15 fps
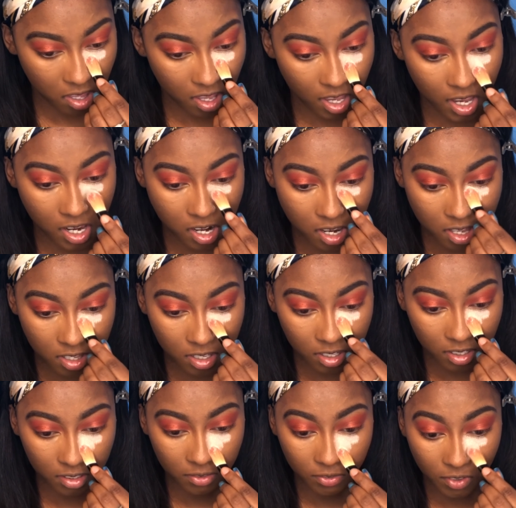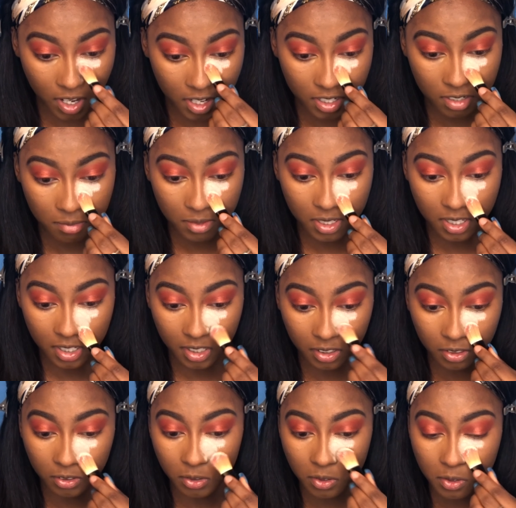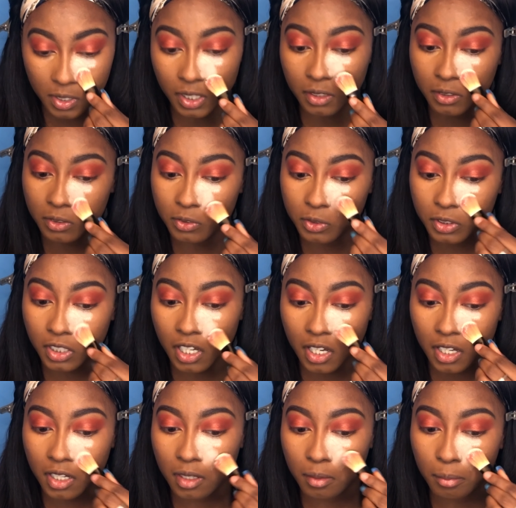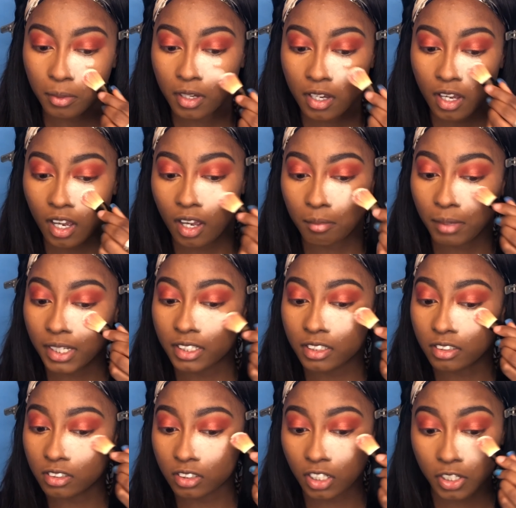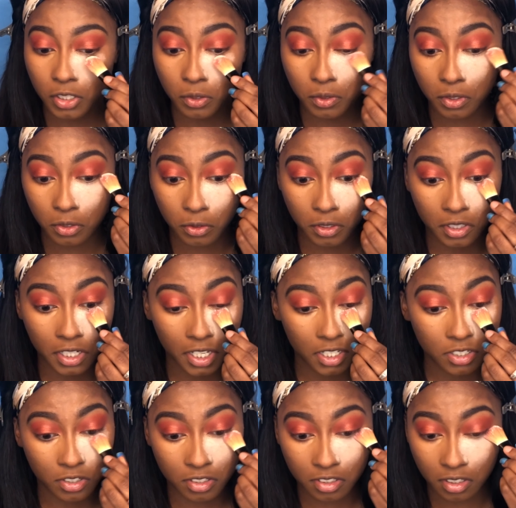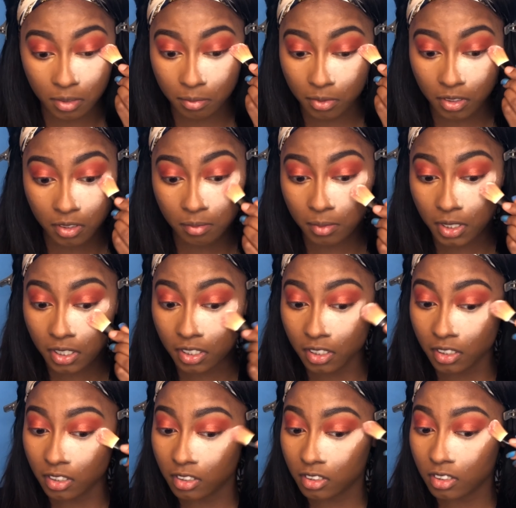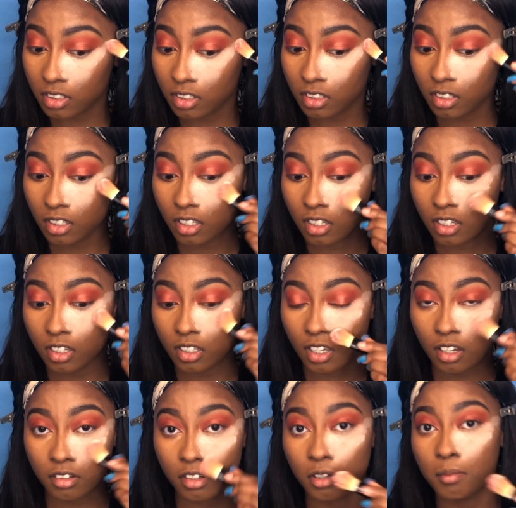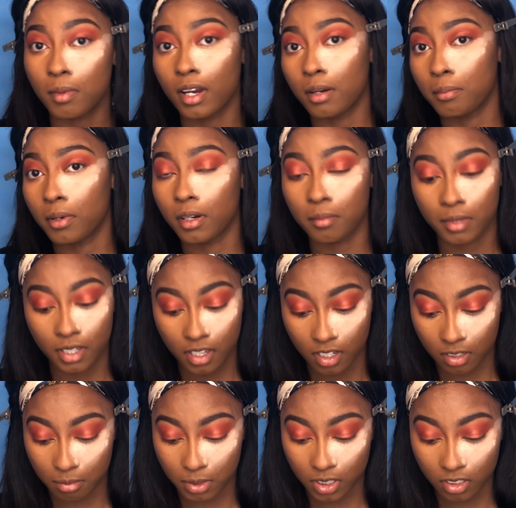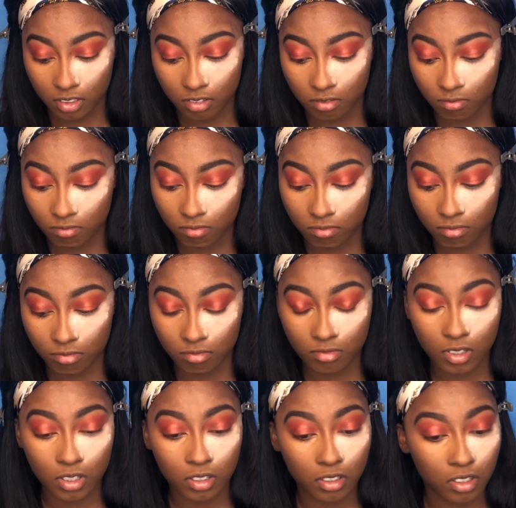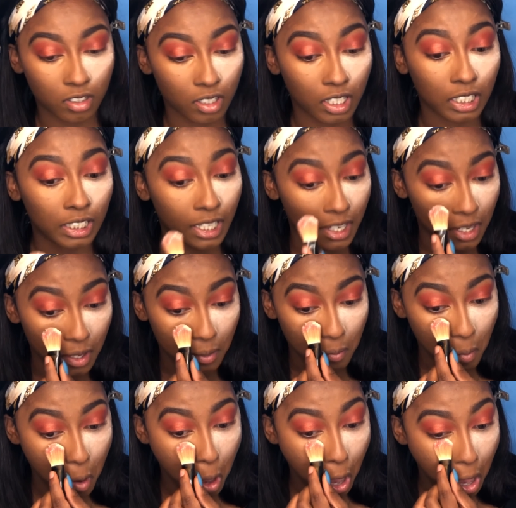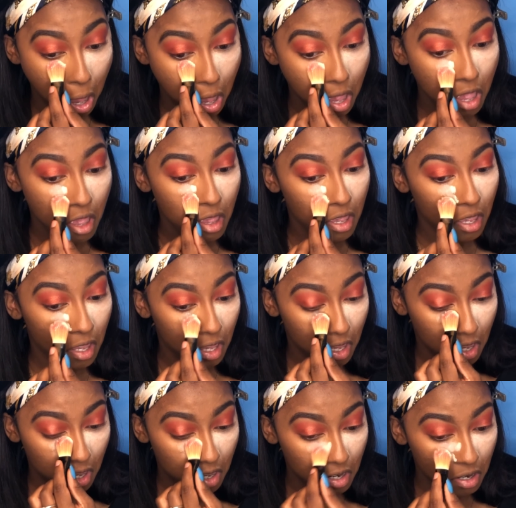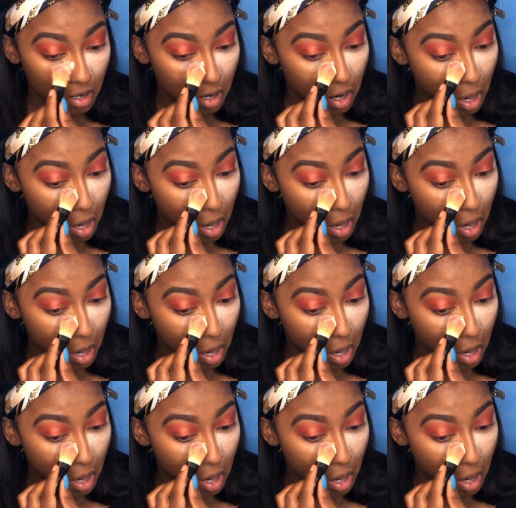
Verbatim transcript: I need to find me a little quick little job. I might need to start doing DoorDash or something because y'all know my apartment gotta be glam and